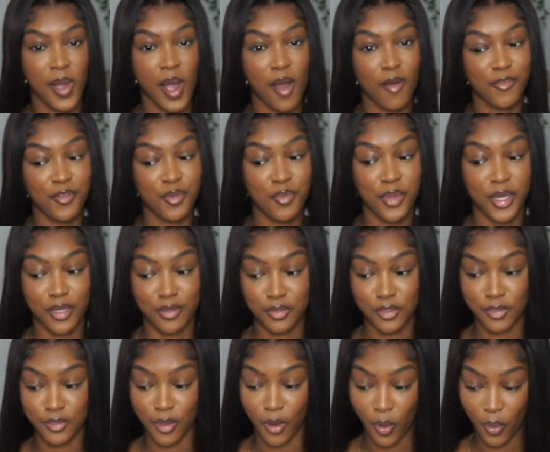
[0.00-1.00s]
How have you been?
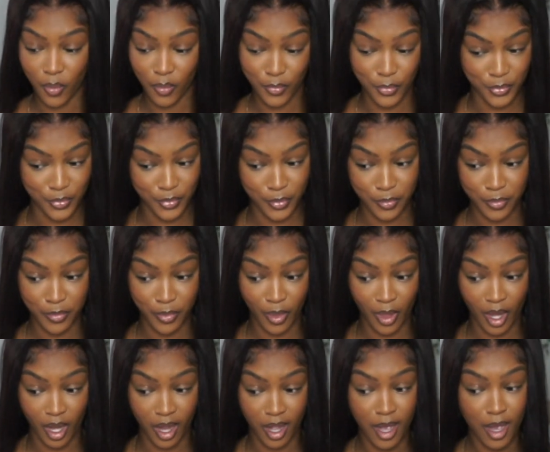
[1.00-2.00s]
So,
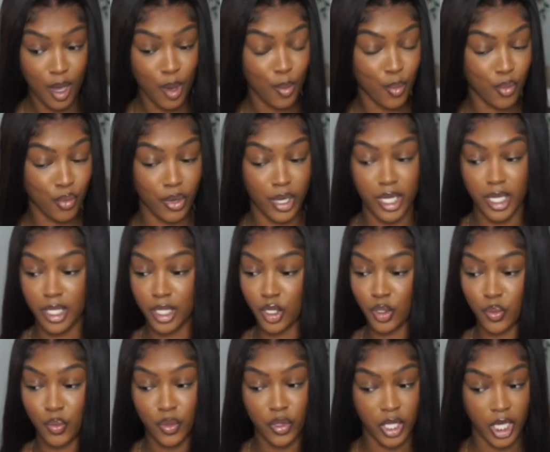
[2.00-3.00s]
the pretty
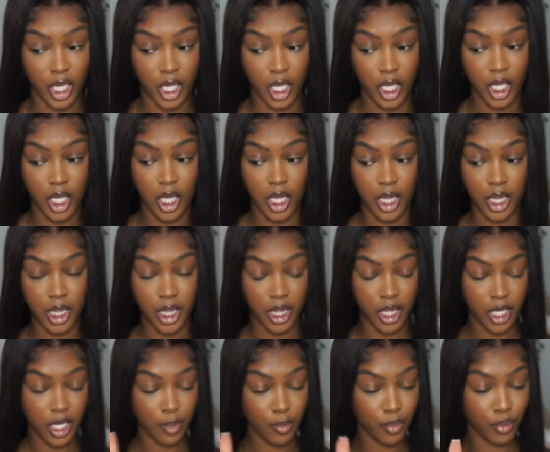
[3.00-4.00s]
little thing
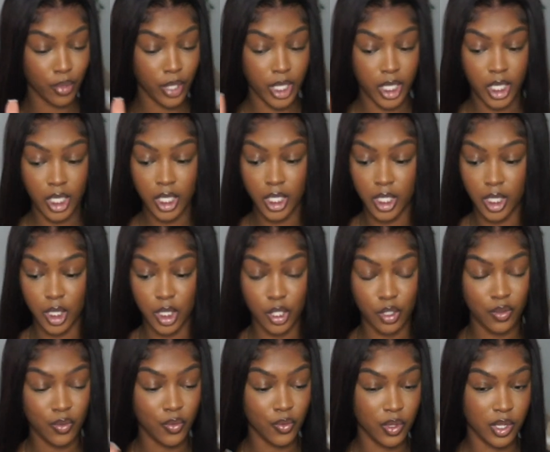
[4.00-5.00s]

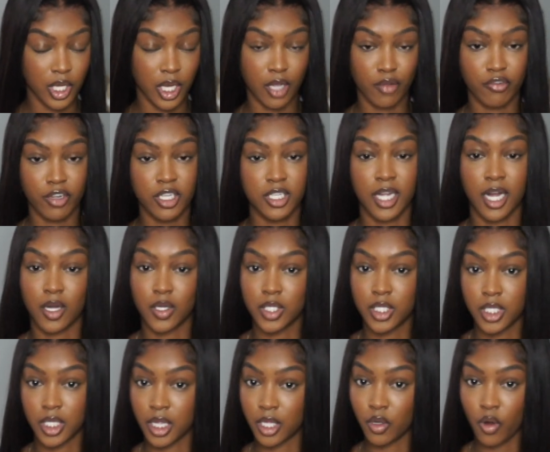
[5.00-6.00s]
reached out
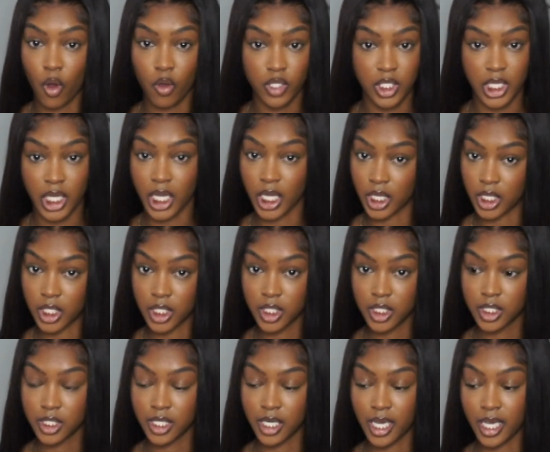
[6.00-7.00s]
to little Sakaela
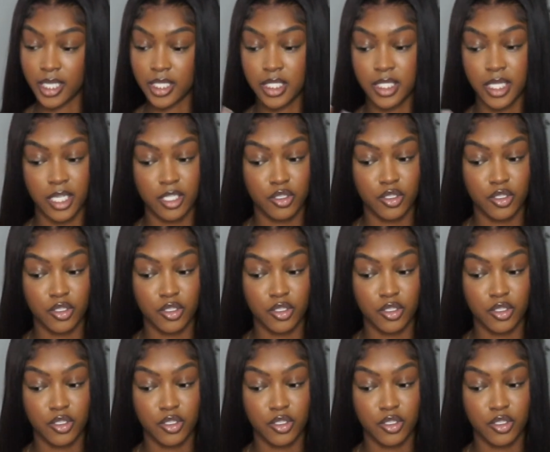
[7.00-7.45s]
and said,